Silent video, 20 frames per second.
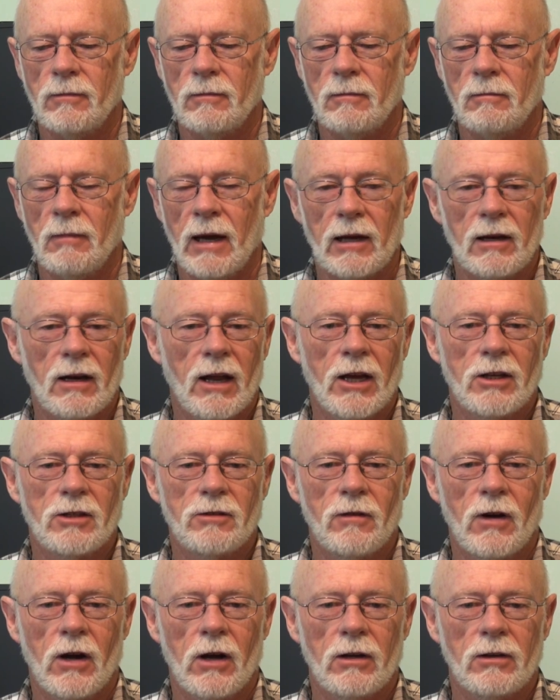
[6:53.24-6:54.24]
make large
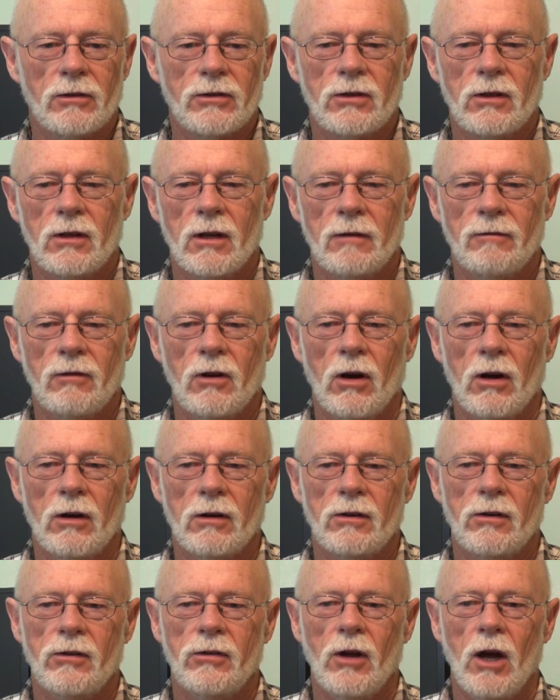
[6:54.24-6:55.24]
files. I've
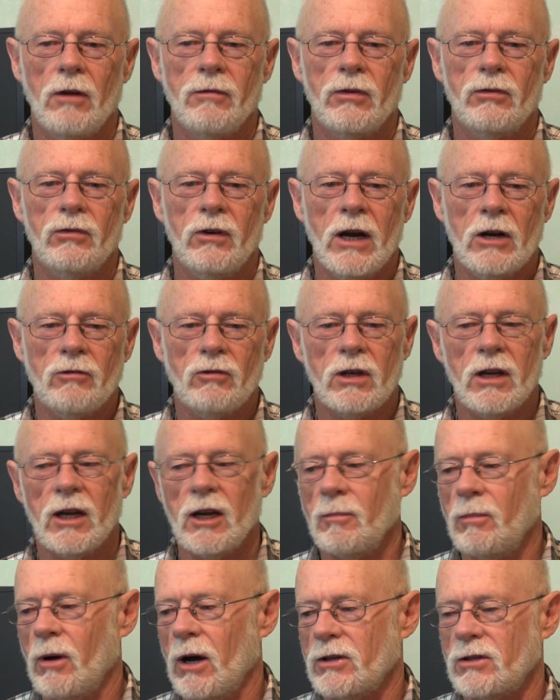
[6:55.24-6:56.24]
got over 300
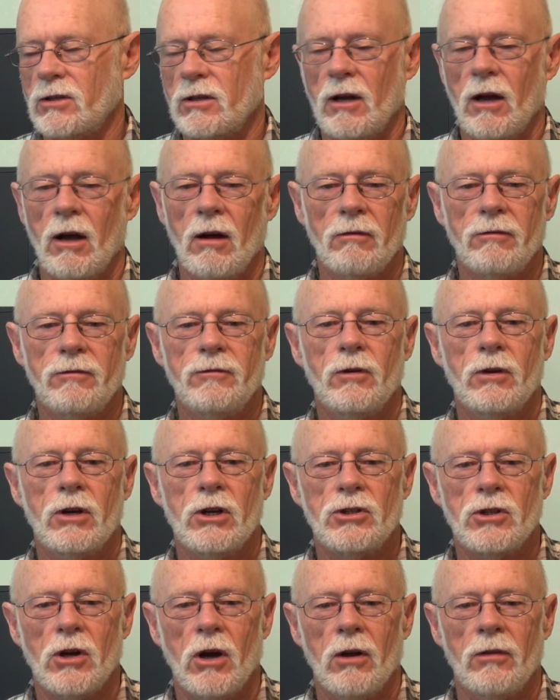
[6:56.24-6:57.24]
gigabytes of
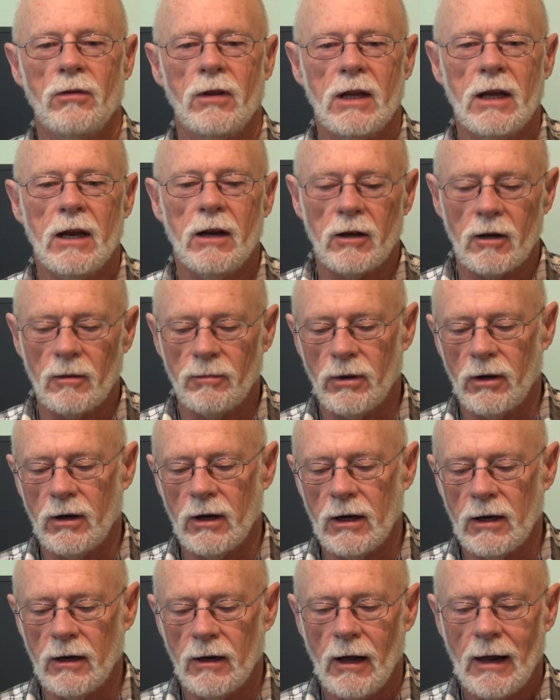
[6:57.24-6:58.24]
footage on the edit computer
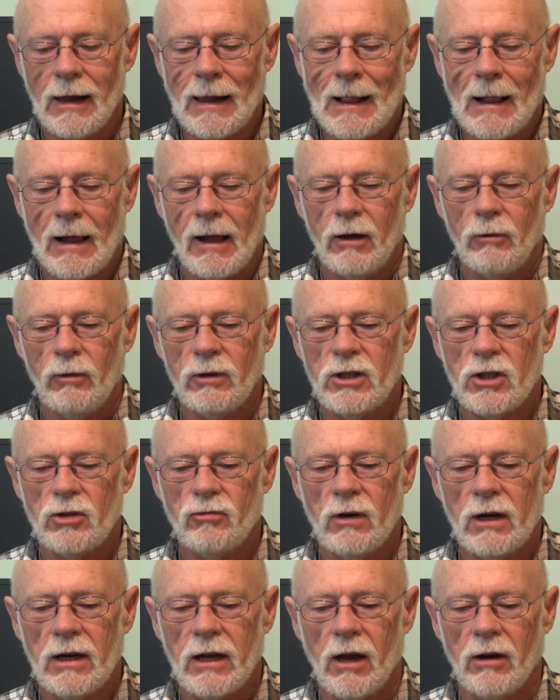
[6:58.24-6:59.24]
here, which is
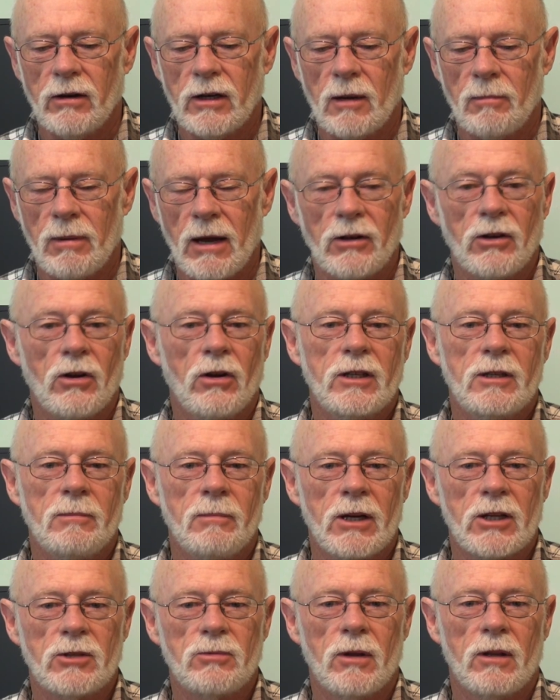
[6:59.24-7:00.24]
really only about 90
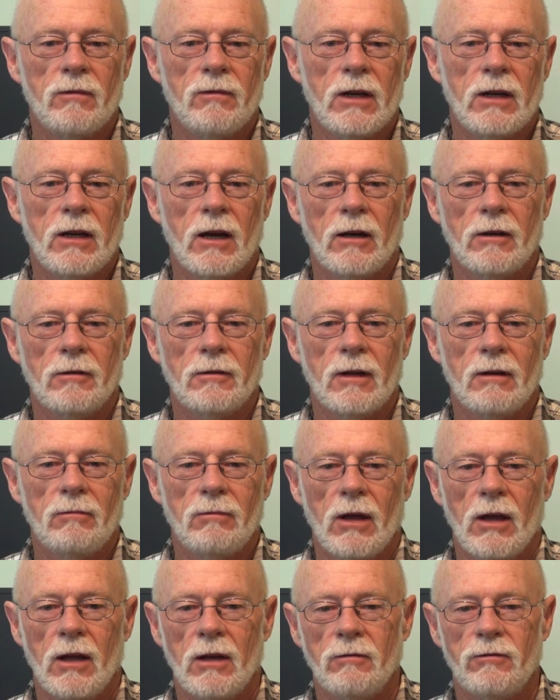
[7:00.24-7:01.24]
minutes worth of video
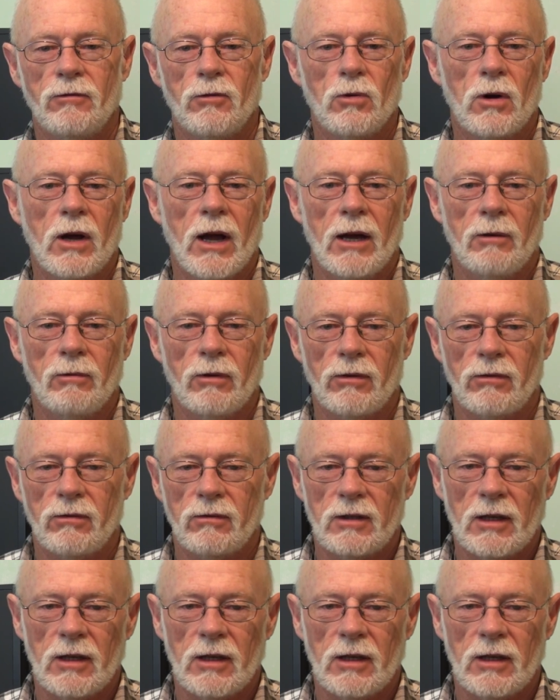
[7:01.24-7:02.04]
in 4K with